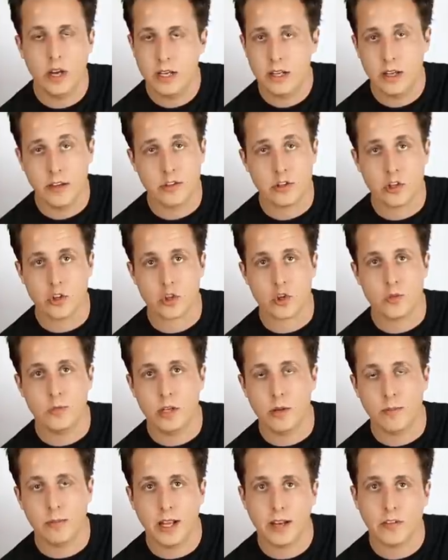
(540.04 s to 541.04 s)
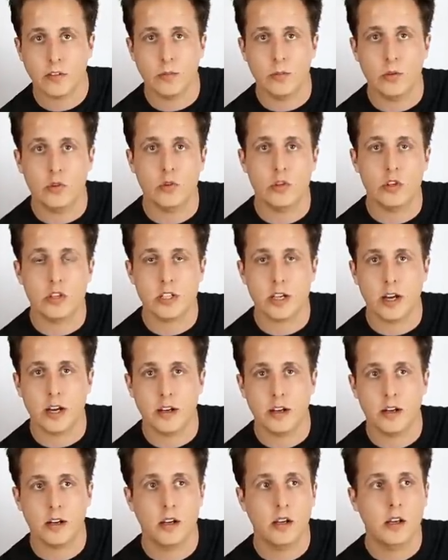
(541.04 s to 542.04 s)
any other social media platform you
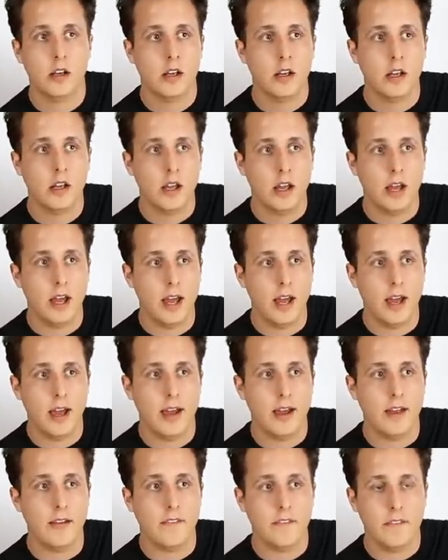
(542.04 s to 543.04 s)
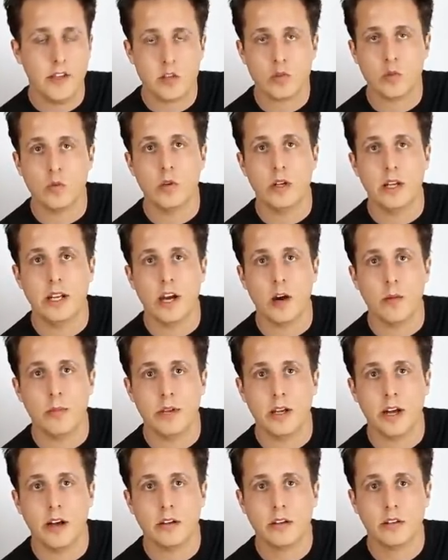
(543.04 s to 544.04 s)
desire. And this will really help
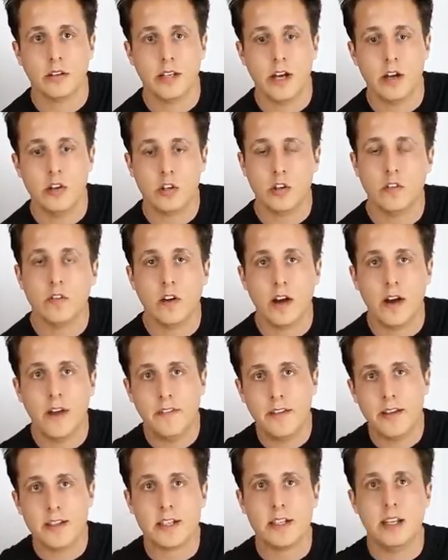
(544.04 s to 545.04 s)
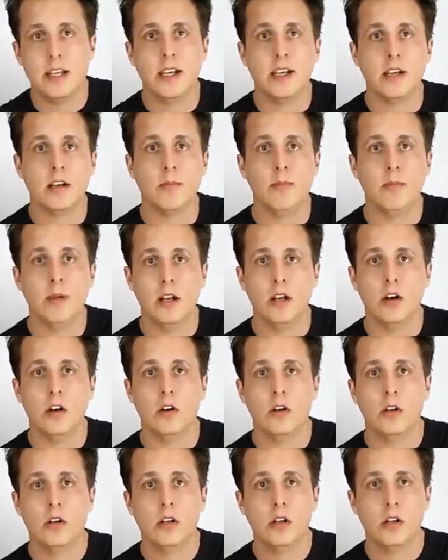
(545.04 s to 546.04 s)
me out. Now you can find this link
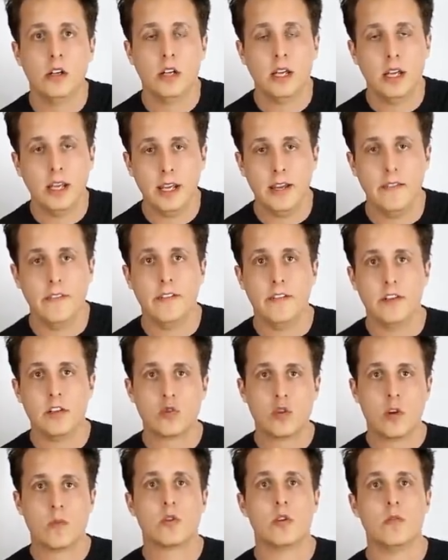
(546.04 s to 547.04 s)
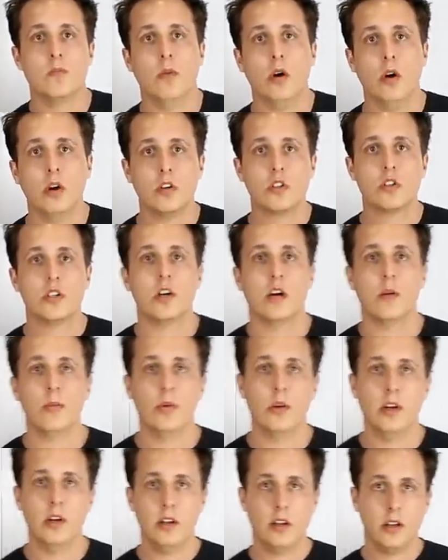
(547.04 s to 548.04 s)
below in the description box. I'll
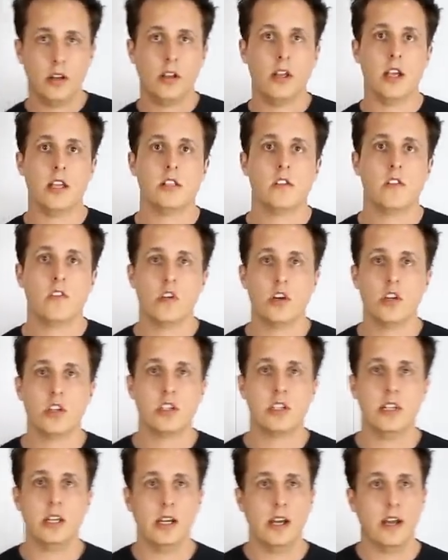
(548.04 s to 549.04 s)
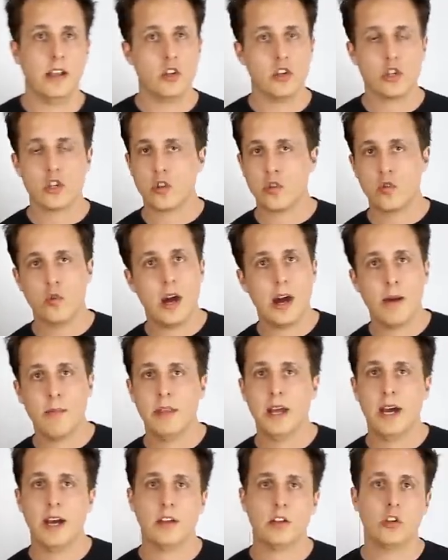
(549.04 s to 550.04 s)
put it as the first thing and just grab
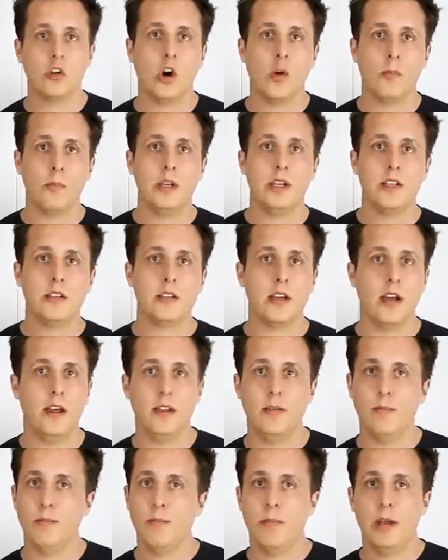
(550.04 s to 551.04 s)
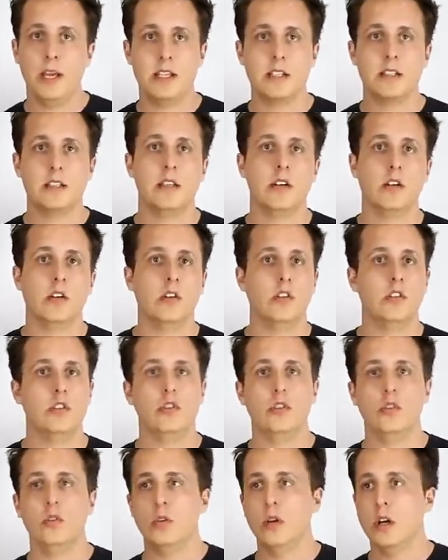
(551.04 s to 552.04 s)
that, copy it and paste it
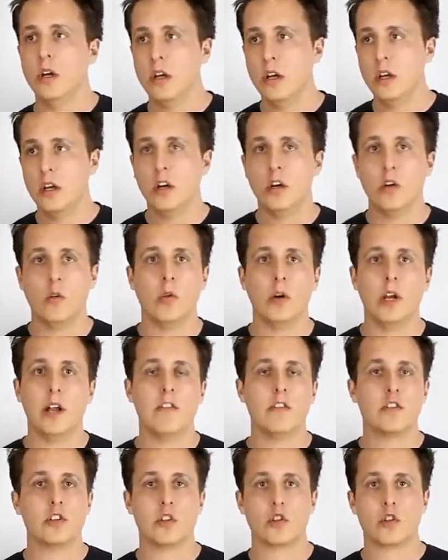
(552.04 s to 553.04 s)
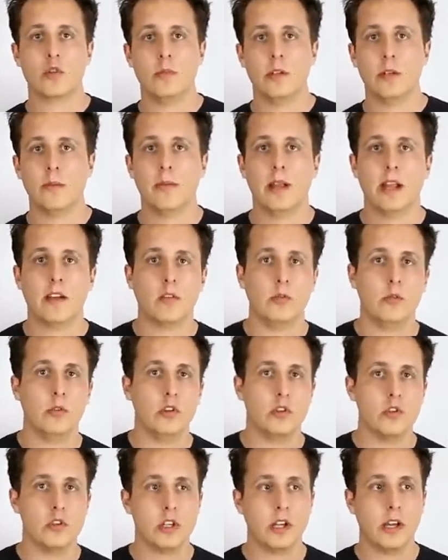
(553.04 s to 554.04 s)
onto whatever social media platform
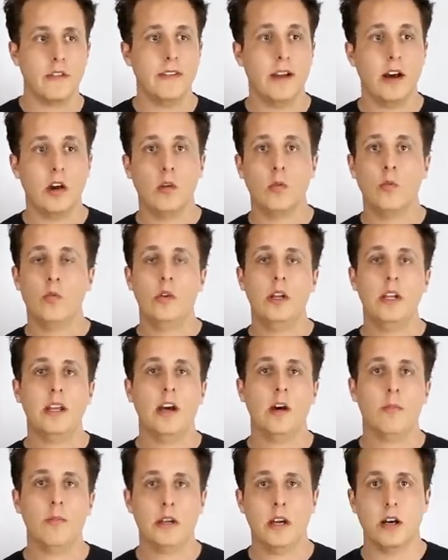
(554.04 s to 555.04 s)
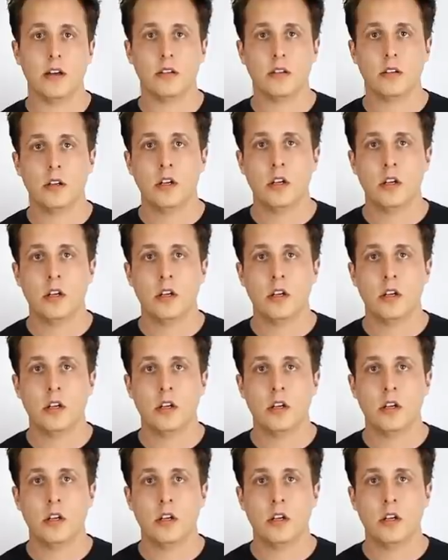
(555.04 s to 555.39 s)
you're using and that'll really help me out